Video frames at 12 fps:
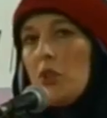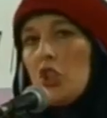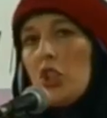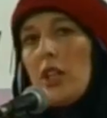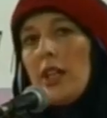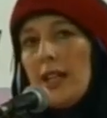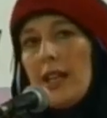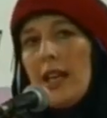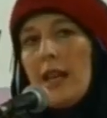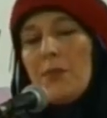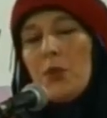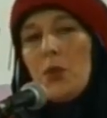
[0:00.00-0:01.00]
from
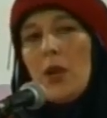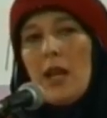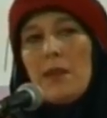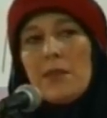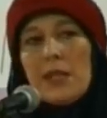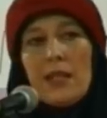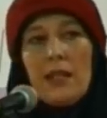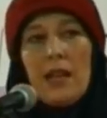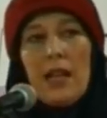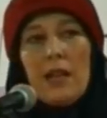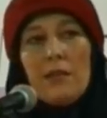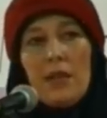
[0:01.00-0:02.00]
Sheikh Abu
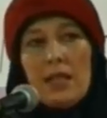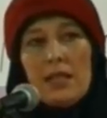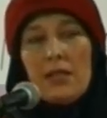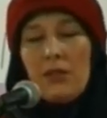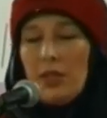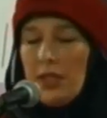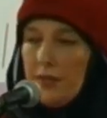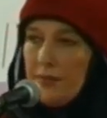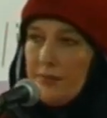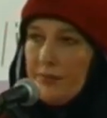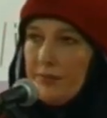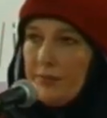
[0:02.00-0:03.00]
Hamza al-Masri,
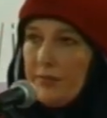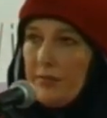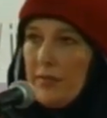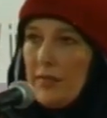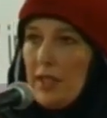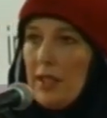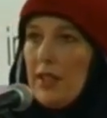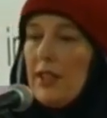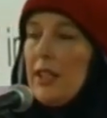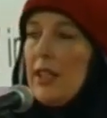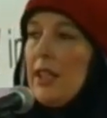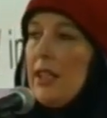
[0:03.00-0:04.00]

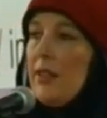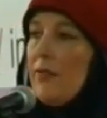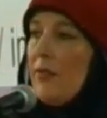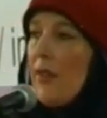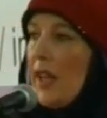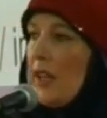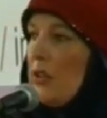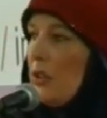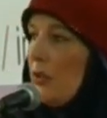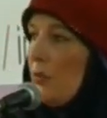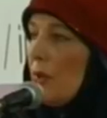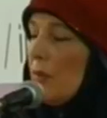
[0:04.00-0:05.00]
the
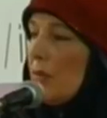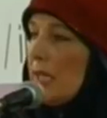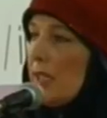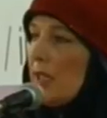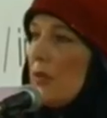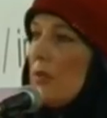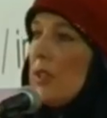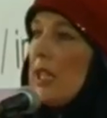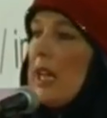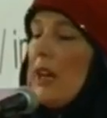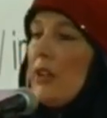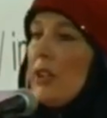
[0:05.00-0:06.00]
fire and
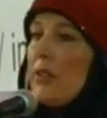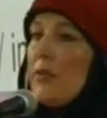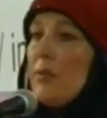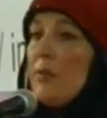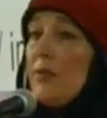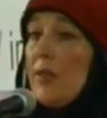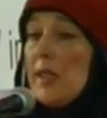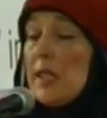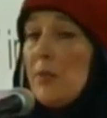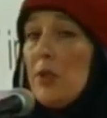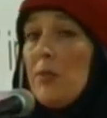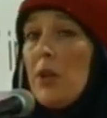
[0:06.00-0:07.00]
brimstone cleric from
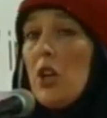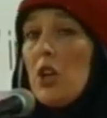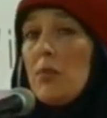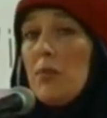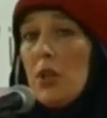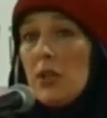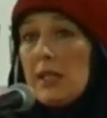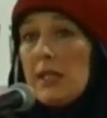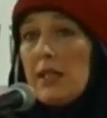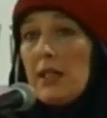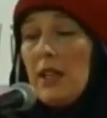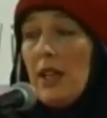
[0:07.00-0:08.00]
Finsbury Park
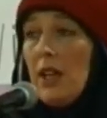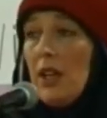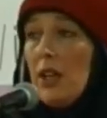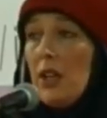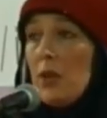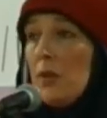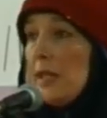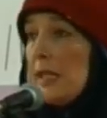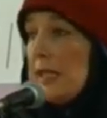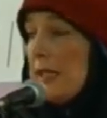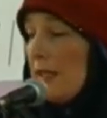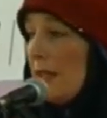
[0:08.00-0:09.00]
Mosque, who
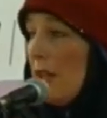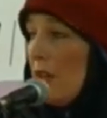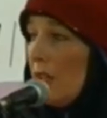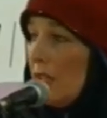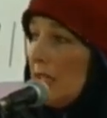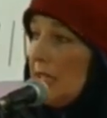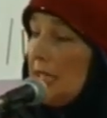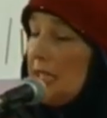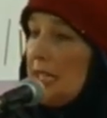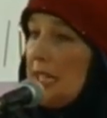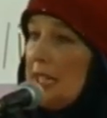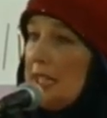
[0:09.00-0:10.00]
is currently
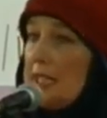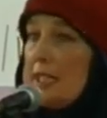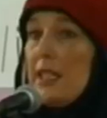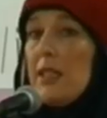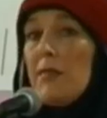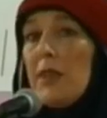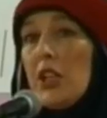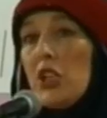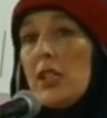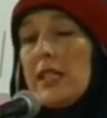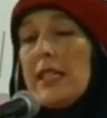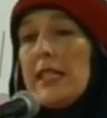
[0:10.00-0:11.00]
detained at Her
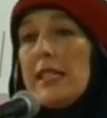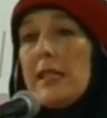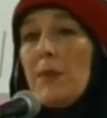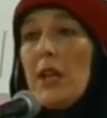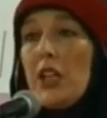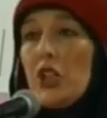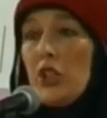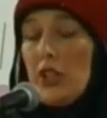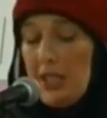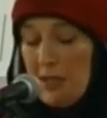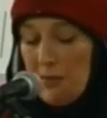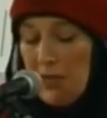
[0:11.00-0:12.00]
Majesty's
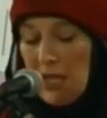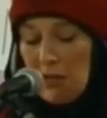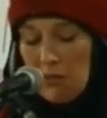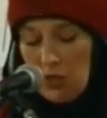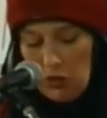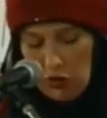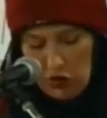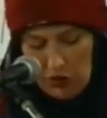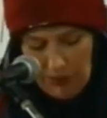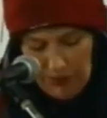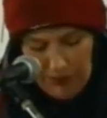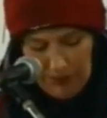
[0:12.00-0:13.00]
pleasure in
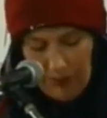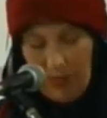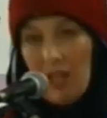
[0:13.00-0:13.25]
Belmarsh.